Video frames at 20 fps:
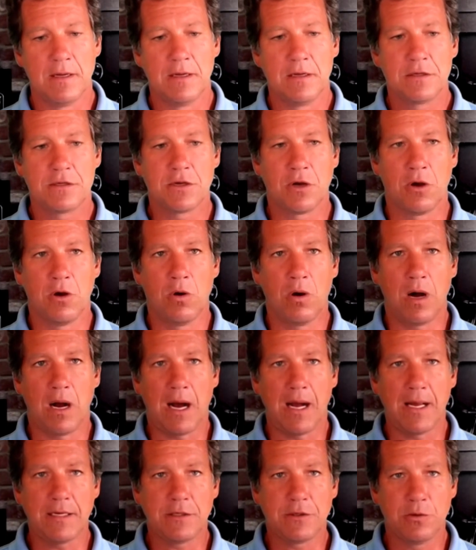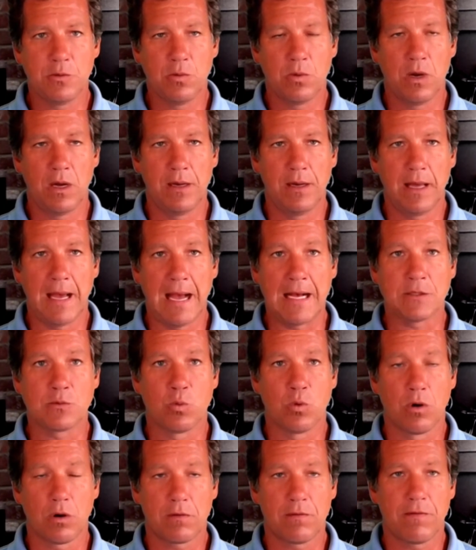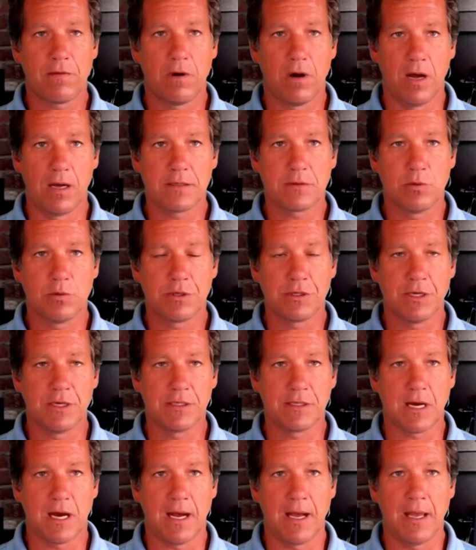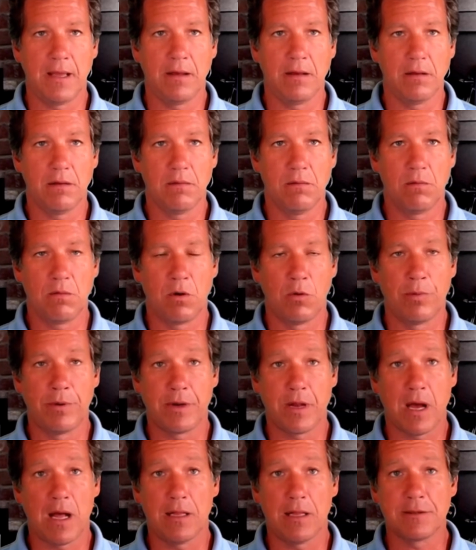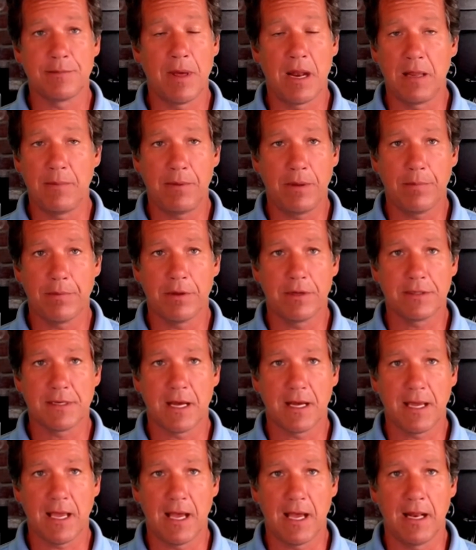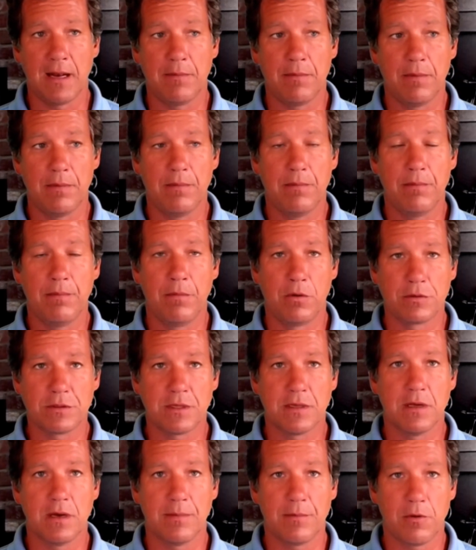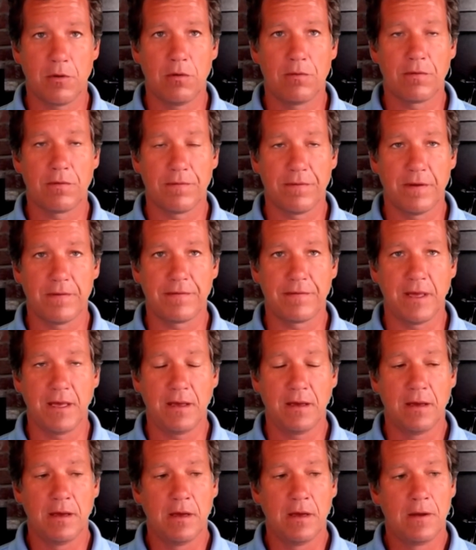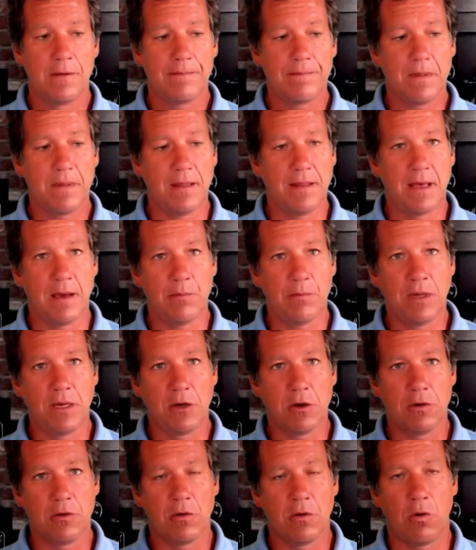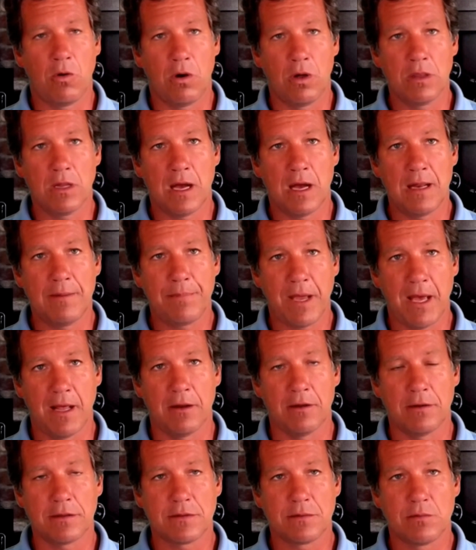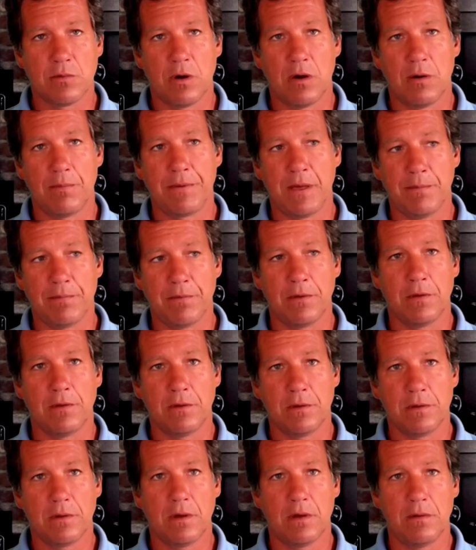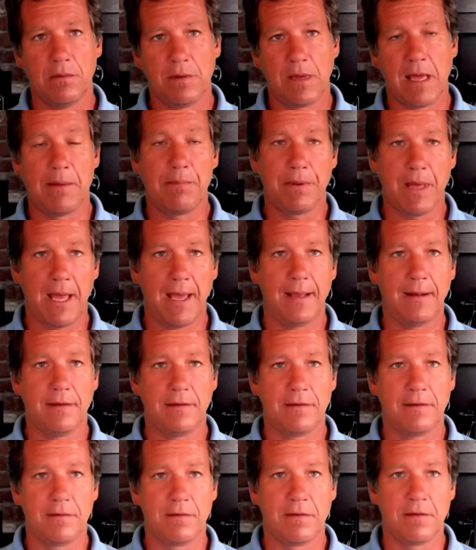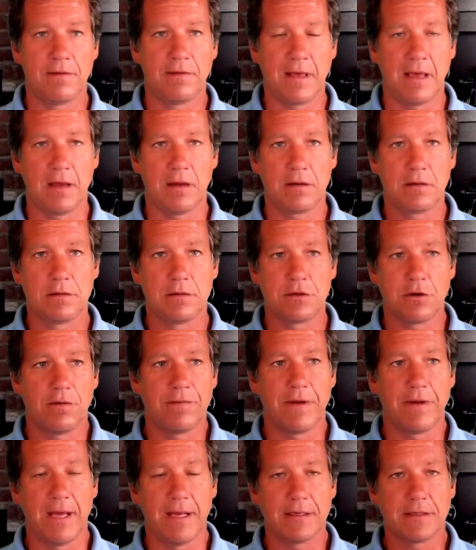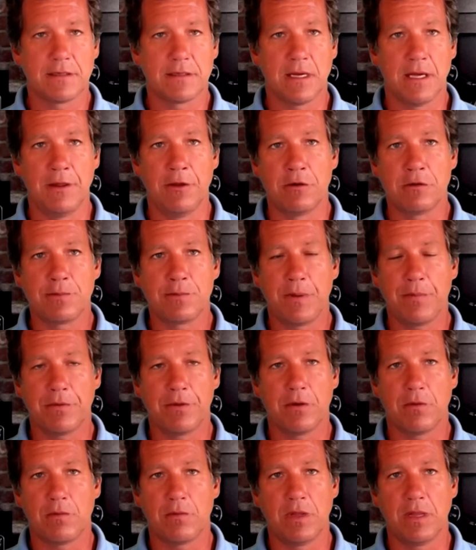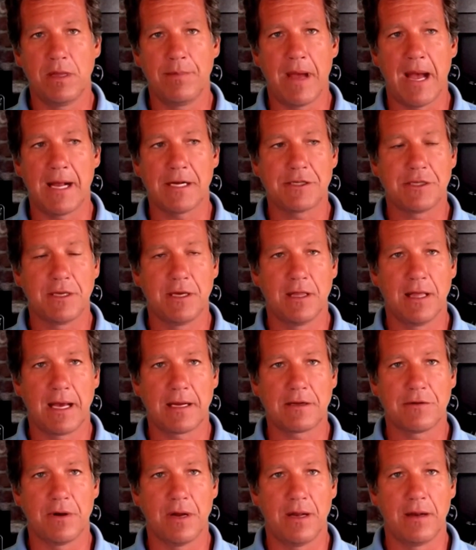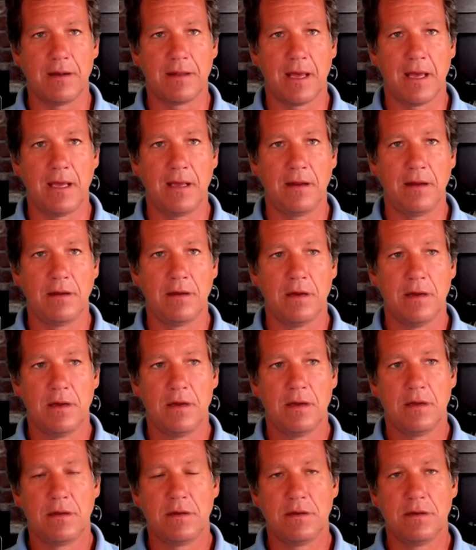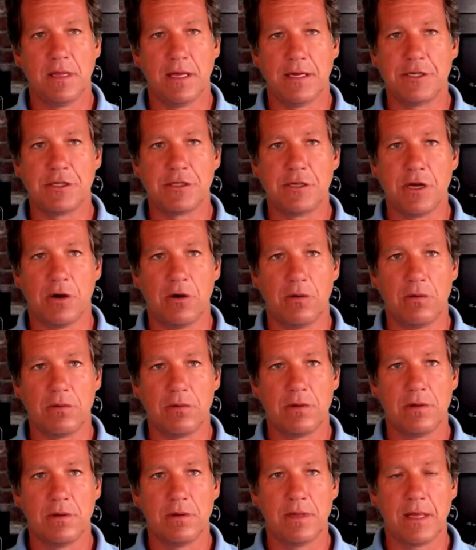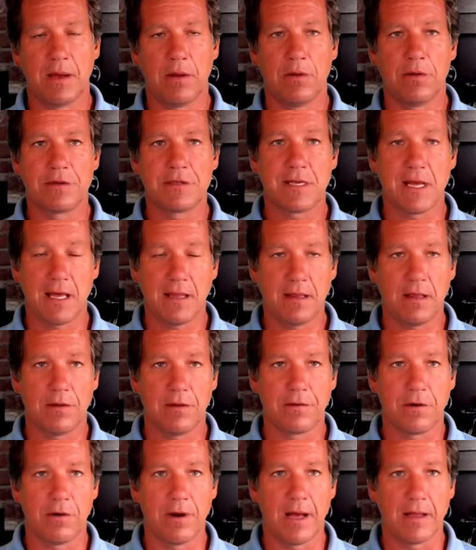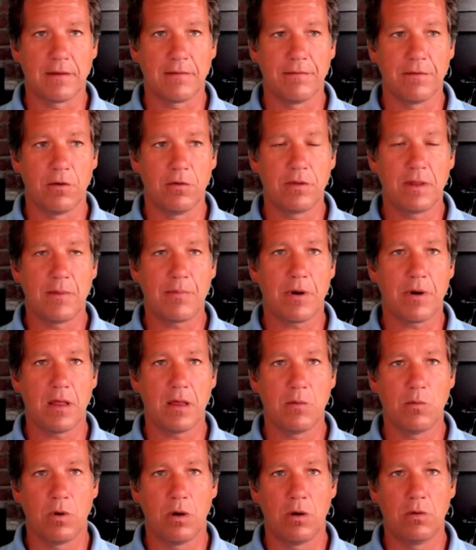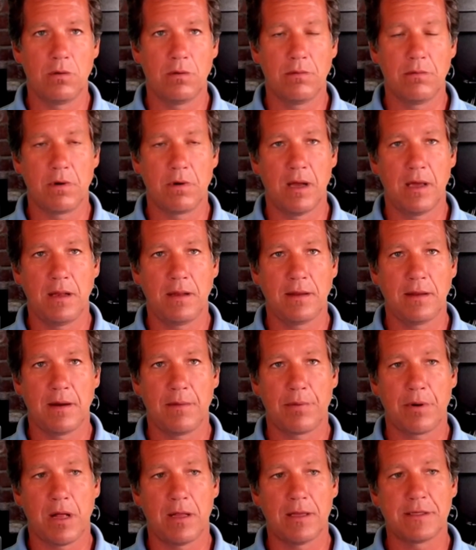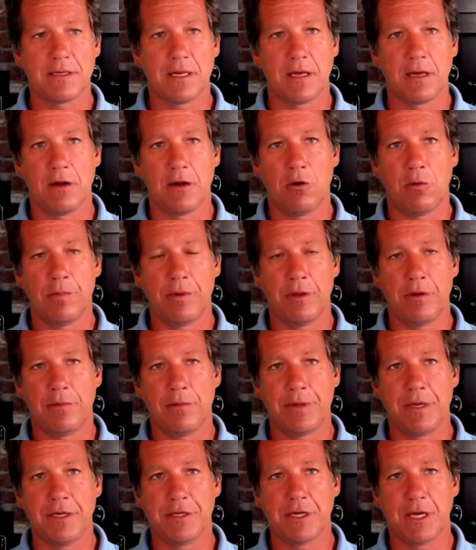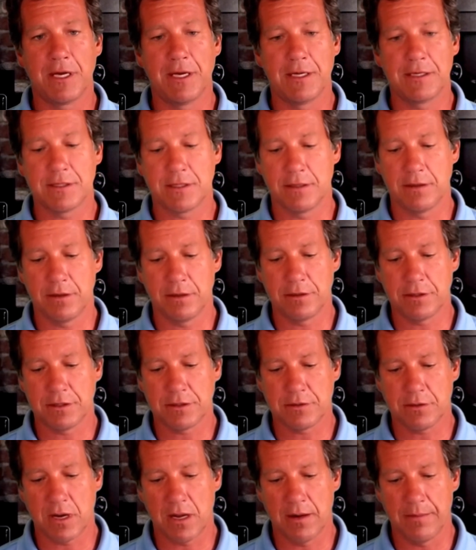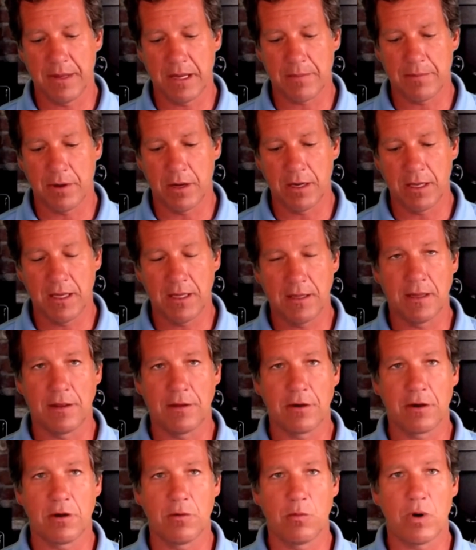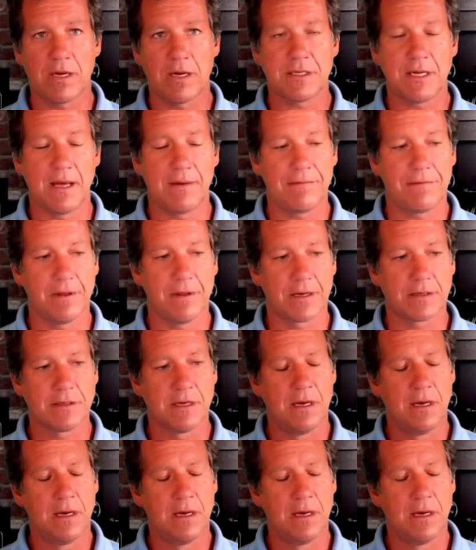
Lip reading: So I do what has worked for us, which is I robodial as many people as I can. Most of them are over 50. And then we go to online panels where people get paid to take surveys. And those people don't really match the electorate. They just don't. They'll say they'll turn out to vote. They probably won't, right? They're probably sitting at home in their PJs and they're just trying to make money, and then they're going to watch Netflix.